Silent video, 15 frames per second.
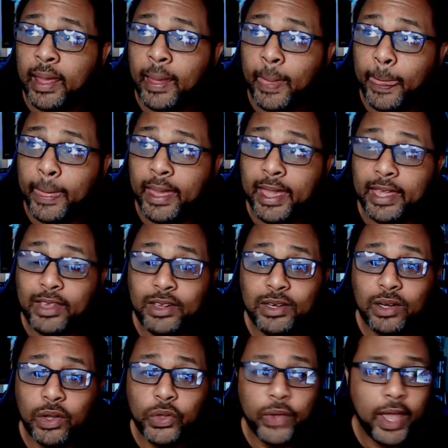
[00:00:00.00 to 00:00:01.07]
And,
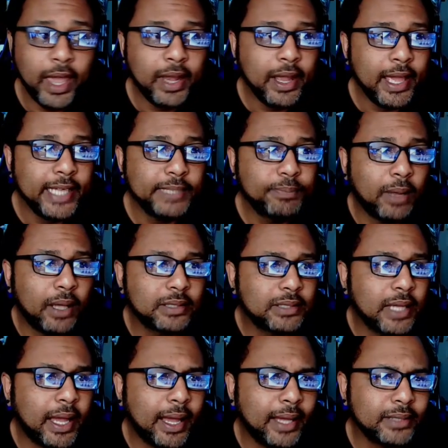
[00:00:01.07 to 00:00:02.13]
you had Xbox
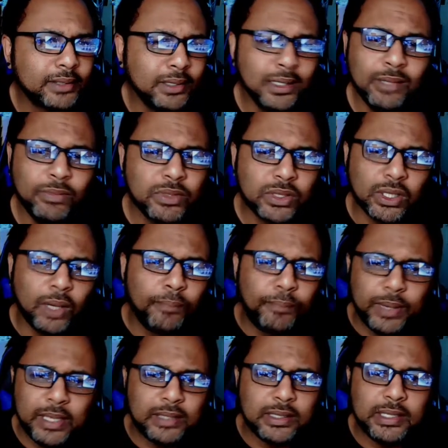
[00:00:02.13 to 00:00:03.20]
guys and even some
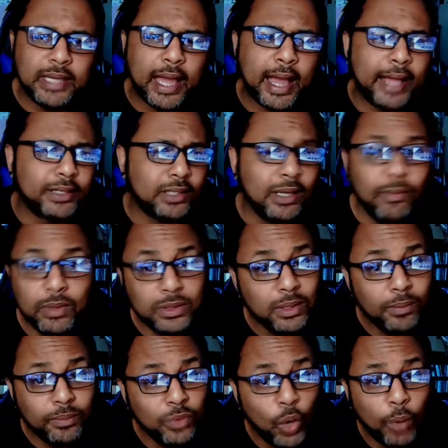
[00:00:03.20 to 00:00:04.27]
PC guys, and even
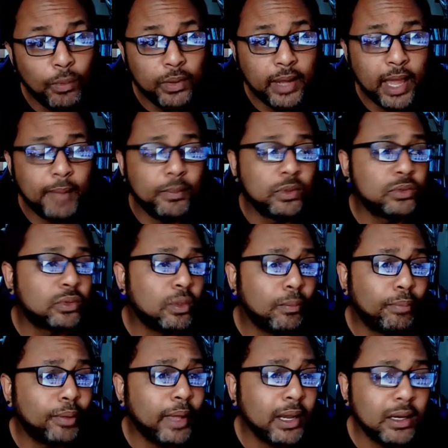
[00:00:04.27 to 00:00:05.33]
some normal gamers
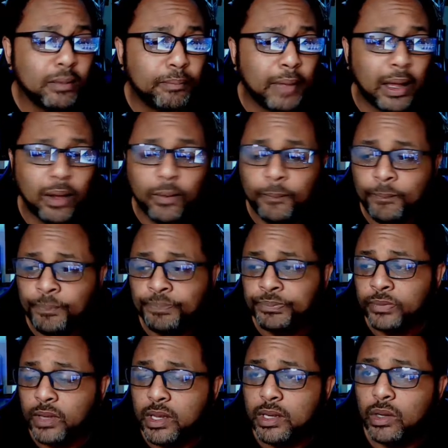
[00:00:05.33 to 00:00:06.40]
complain about,
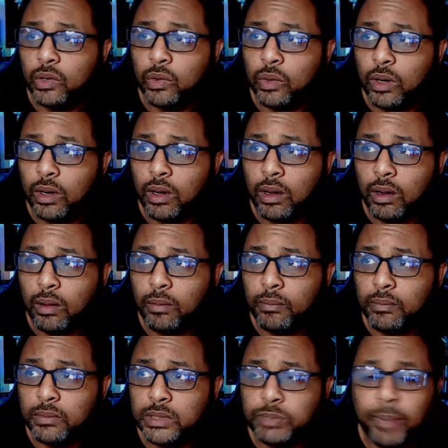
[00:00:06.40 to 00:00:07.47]

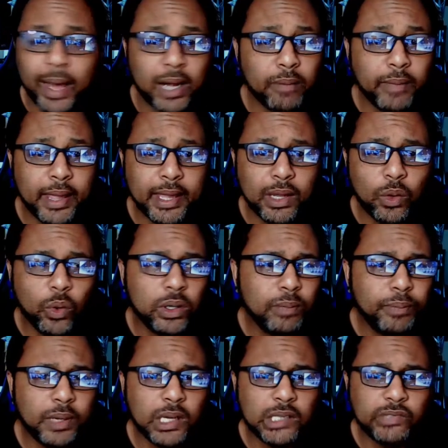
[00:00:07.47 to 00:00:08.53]
Spider-Man going to
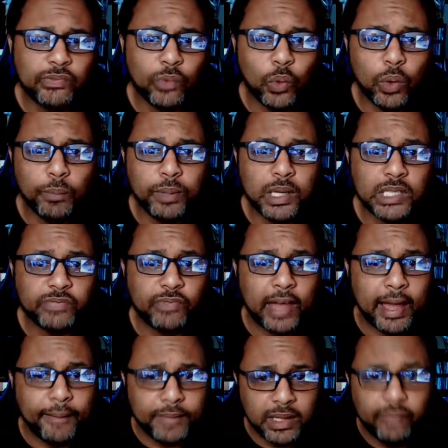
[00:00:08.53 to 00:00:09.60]
PS4 and
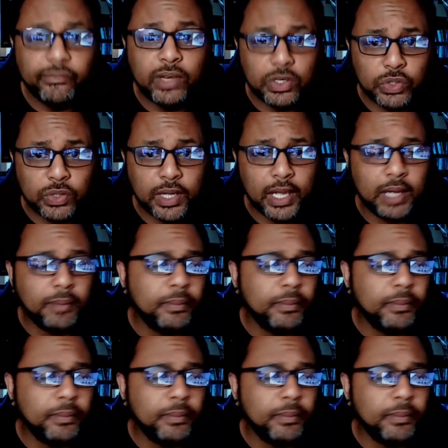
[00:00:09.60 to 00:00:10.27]
PS5, the Avenger game.